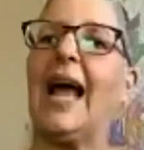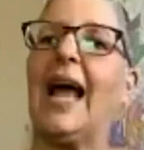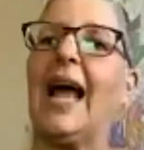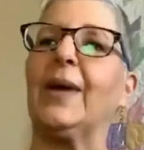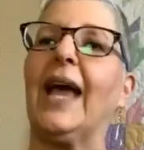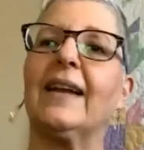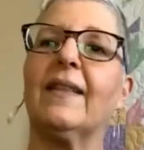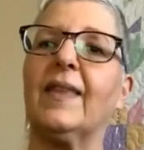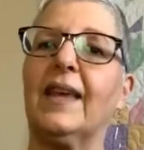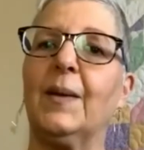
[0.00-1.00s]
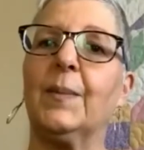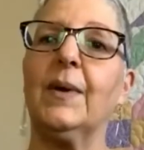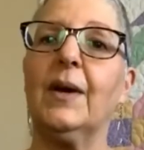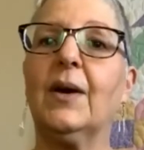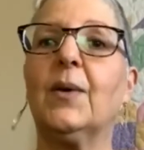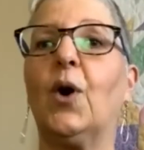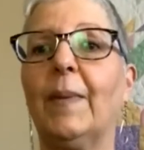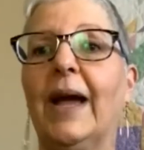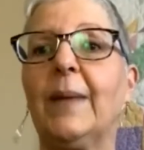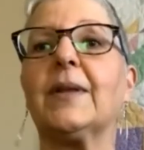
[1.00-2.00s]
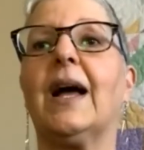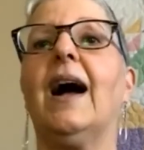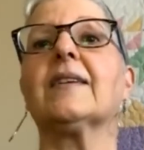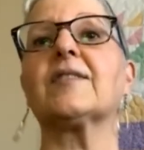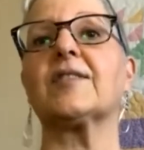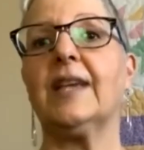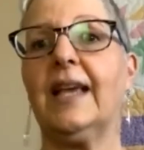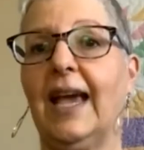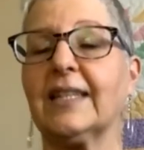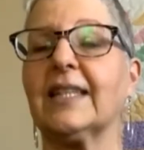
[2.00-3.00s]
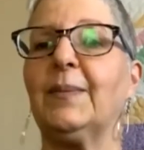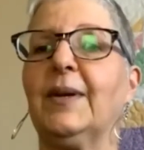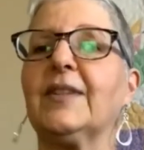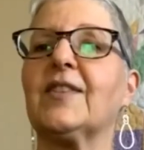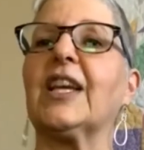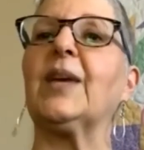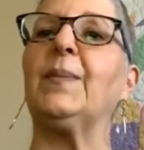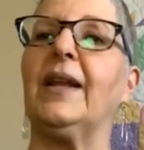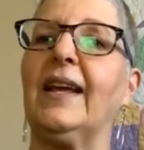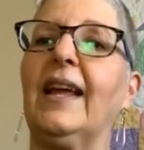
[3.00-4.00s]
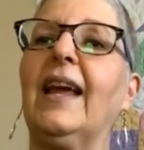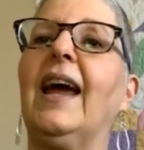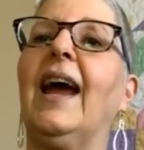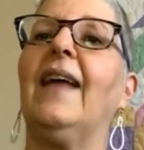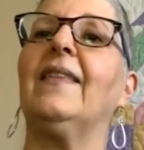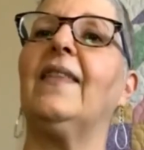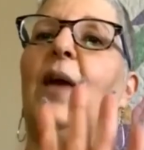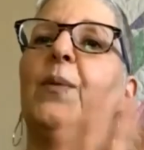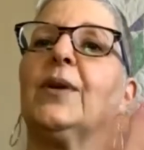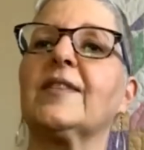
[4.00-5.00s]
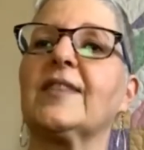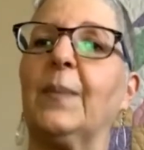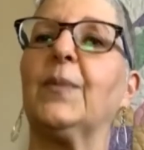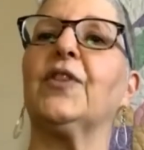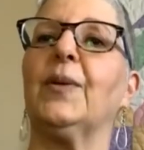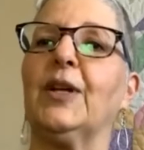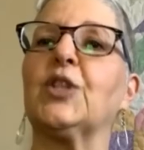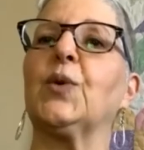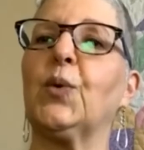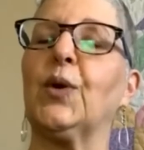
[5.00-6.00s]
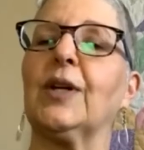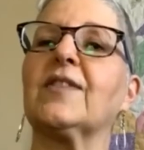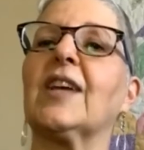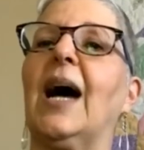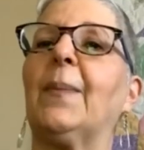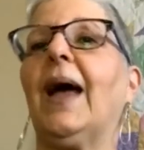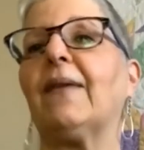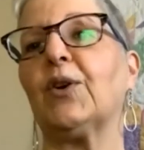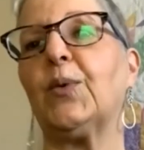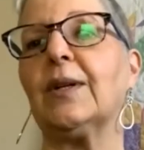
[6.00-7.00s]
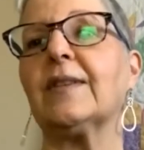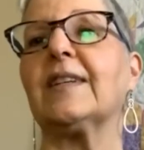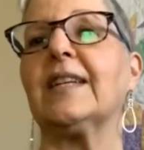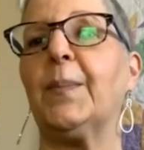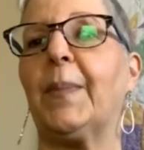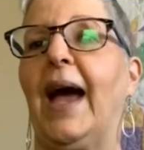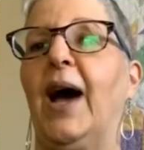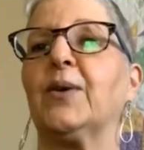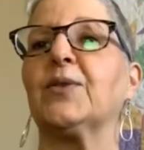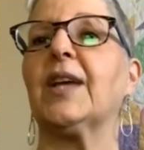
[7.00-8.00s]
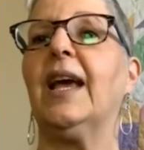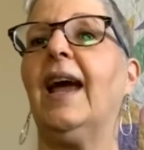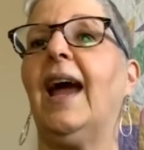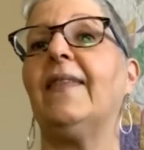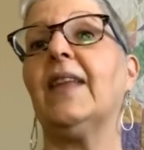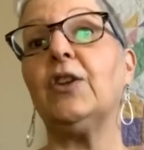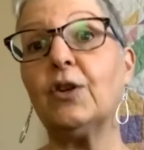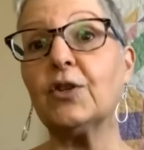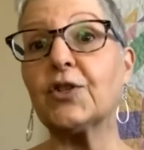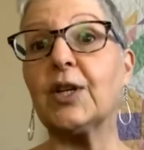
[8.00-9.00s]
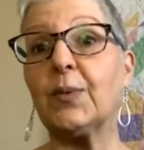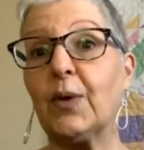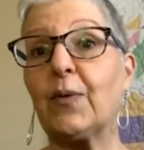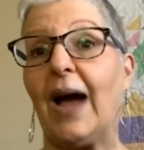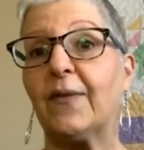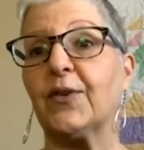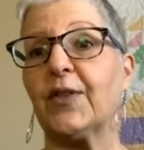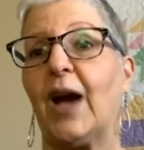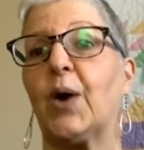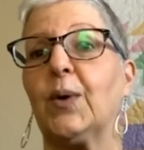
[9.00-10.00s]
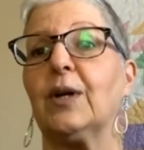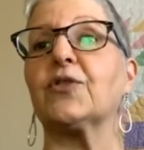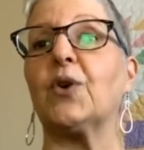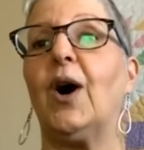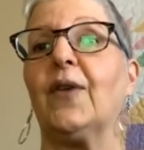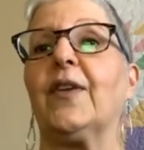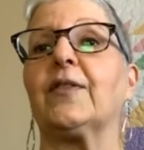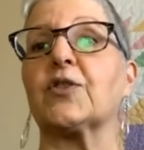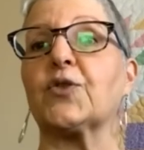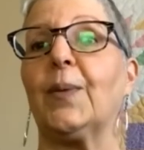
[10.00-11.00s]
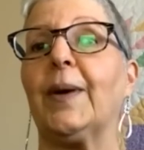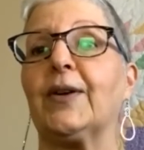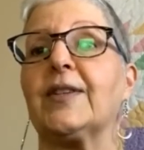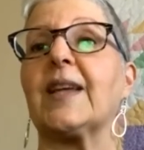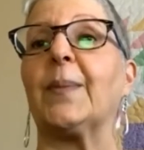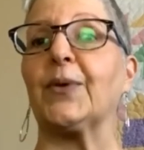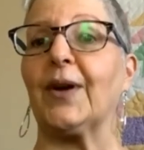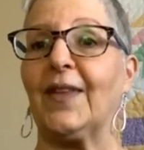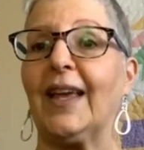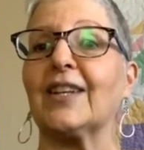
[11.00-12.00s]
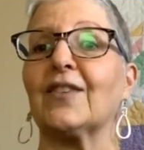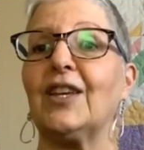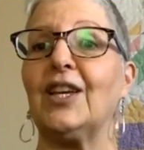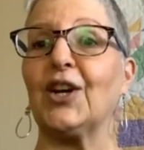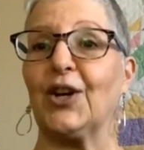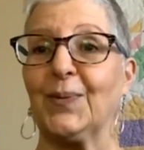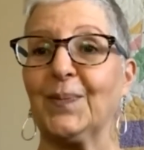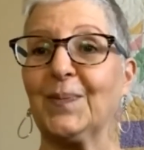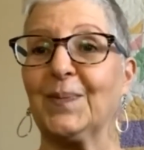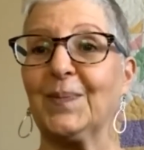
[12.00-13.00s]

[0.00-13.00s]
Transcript: what happened. We had a theme, all made blocks, handed them into the committee, and then they would assemble them into a quilt top, have it quilted and bound, and then usually we raffle that quilt off at the strawberry supper at the end of the year.